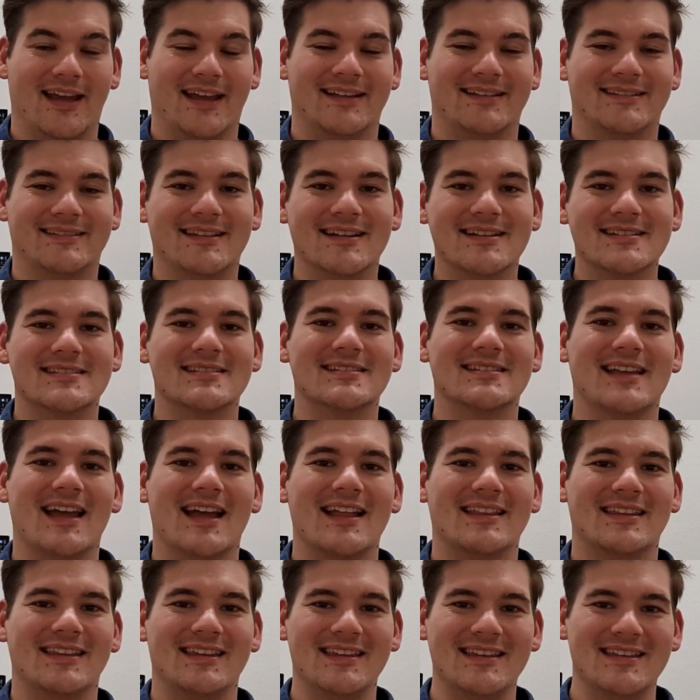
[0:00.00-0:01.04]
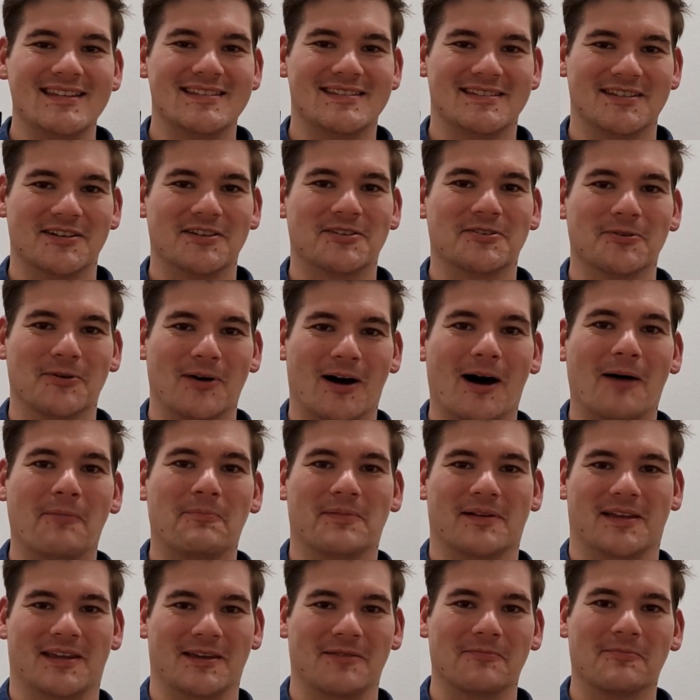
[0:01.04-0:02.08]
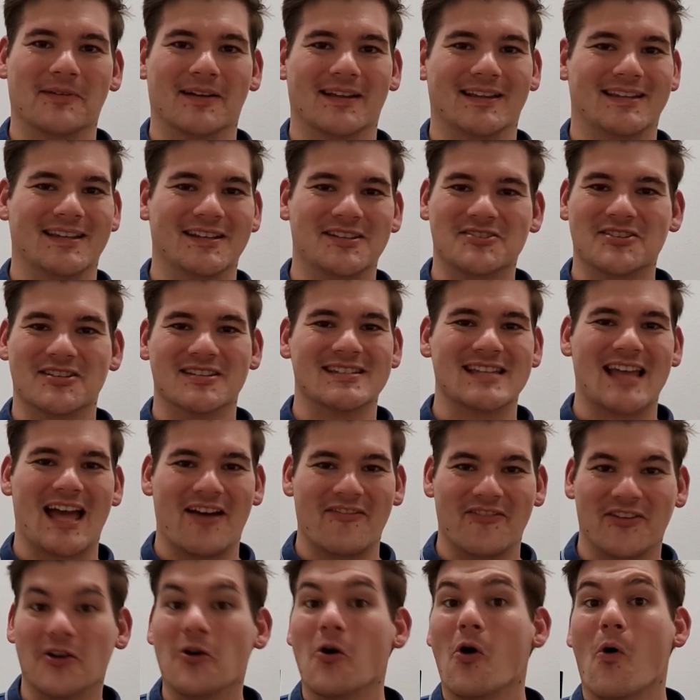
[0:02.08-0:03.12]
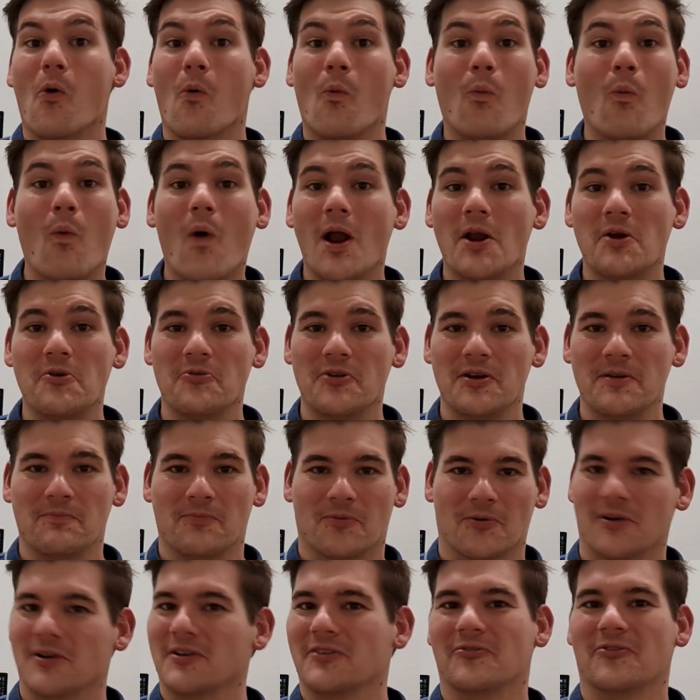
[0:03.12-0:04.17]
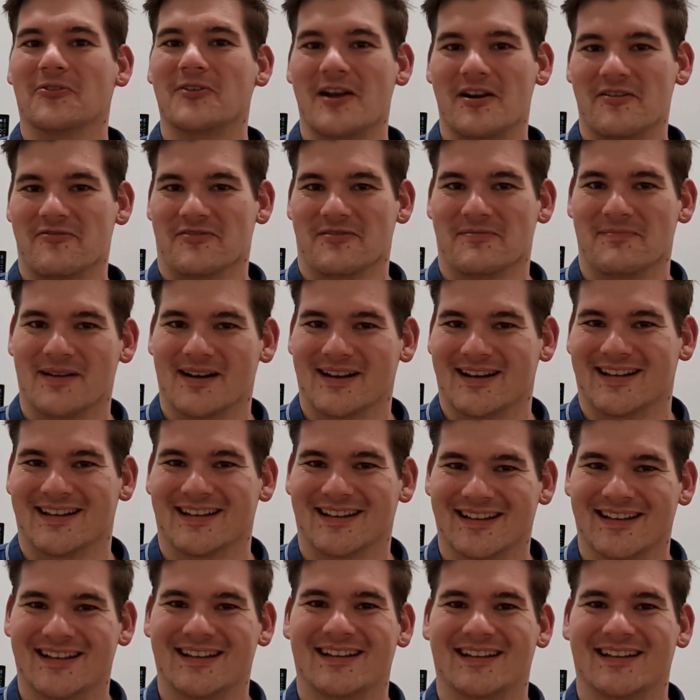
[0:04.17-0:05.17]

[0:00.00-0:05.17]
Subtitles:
It doesn't get easier to upkeep than just having one report for everybody.